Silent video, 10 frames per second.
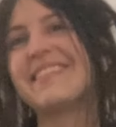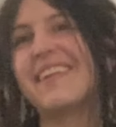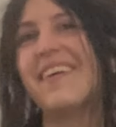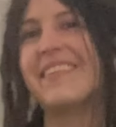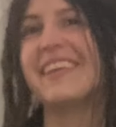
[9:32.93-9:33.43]
So
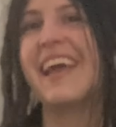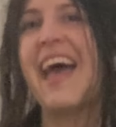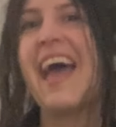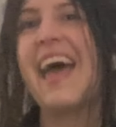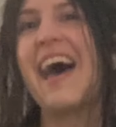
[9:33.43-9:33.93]
not really,
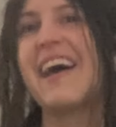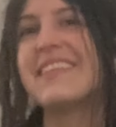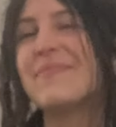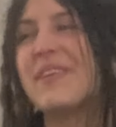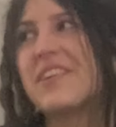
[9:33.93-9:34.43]

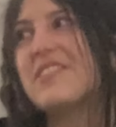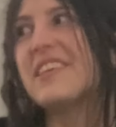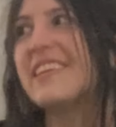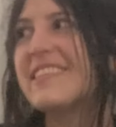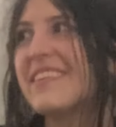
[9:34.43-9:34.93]
it's a bigger
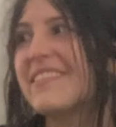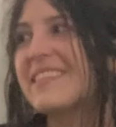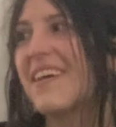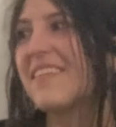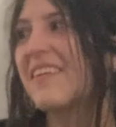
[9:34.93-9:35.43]
city, so
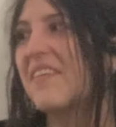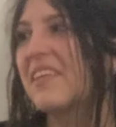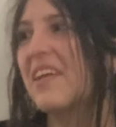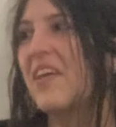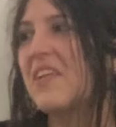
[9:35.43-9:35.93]
it's not
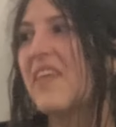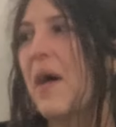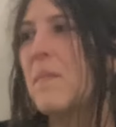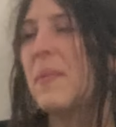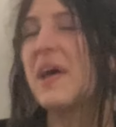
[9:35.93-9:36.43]
really a lot of
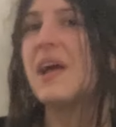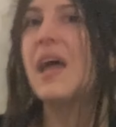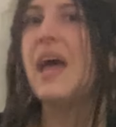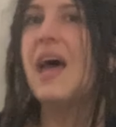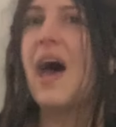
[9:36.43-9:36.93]
that.
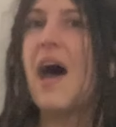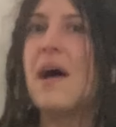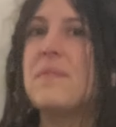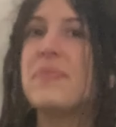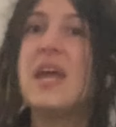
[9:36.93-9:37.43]

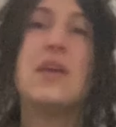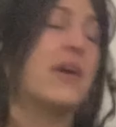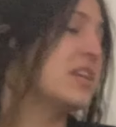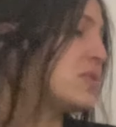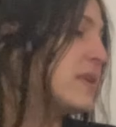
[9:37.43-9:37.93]
But
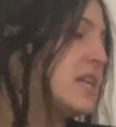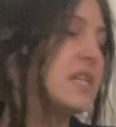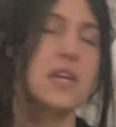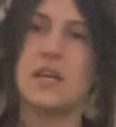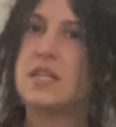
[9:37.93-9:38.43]
anyway, I just wanted
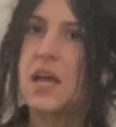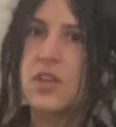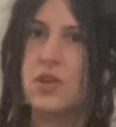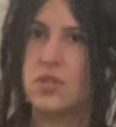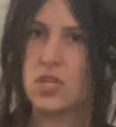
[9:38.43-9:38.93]
to
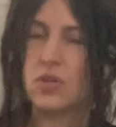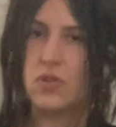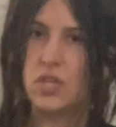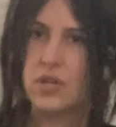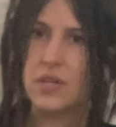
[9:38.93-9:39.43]
tell you to
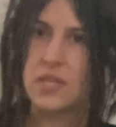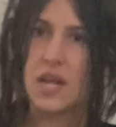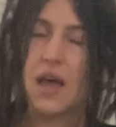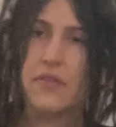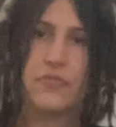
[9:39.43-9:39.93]
do your
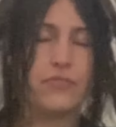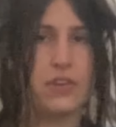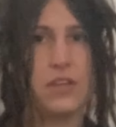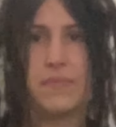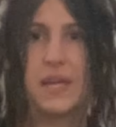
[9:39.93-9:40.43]
stuff,
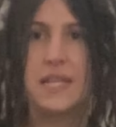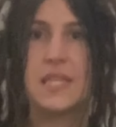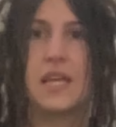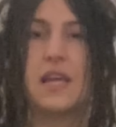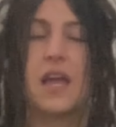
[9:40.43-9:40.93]
feel
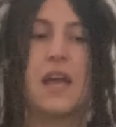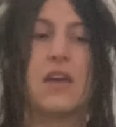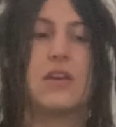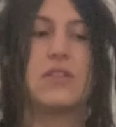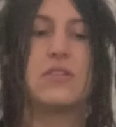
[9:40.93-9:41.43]
amazing,
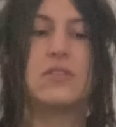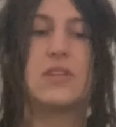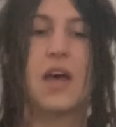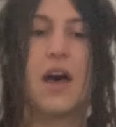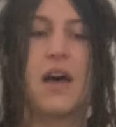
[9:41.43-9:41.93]
and
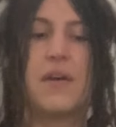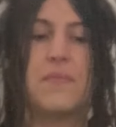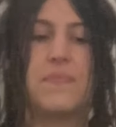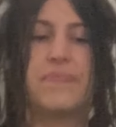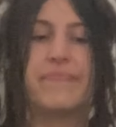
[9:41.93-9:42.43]

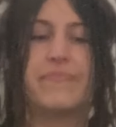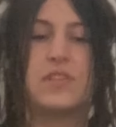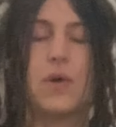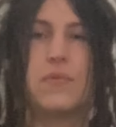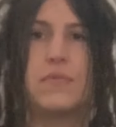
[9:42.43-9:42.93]

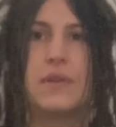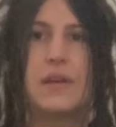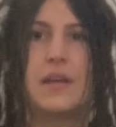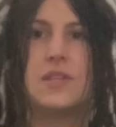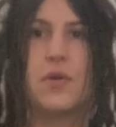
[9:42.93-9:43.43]

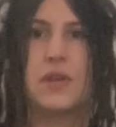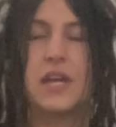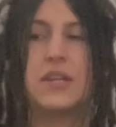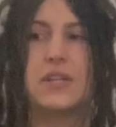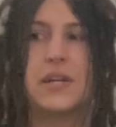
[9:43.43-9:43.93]
don't
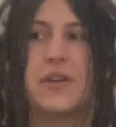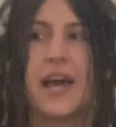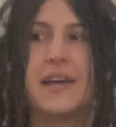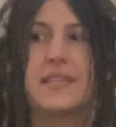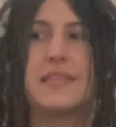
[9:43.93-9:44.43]
kick your own
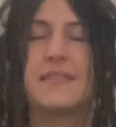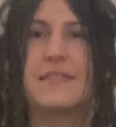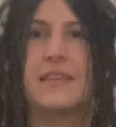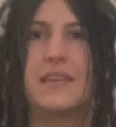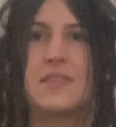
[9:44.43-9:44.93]
ass,
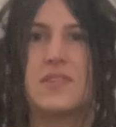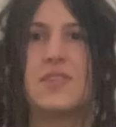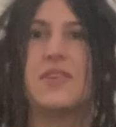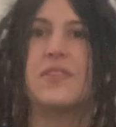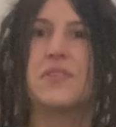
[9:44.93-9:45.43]
at least
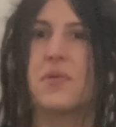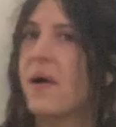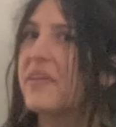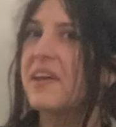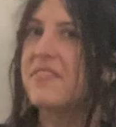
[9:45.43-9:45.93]
until you're
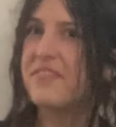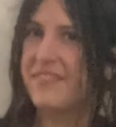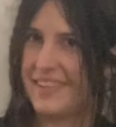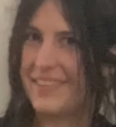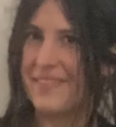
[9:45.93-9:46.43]
well enough
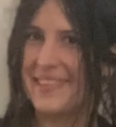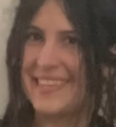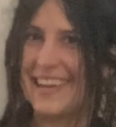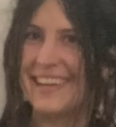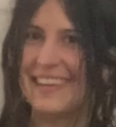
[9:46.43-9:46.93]
to
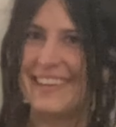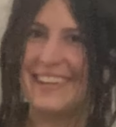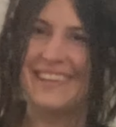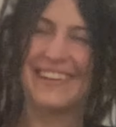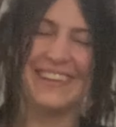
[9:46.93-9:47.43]
withstand
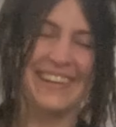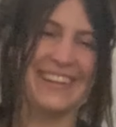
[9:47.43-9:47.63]
it.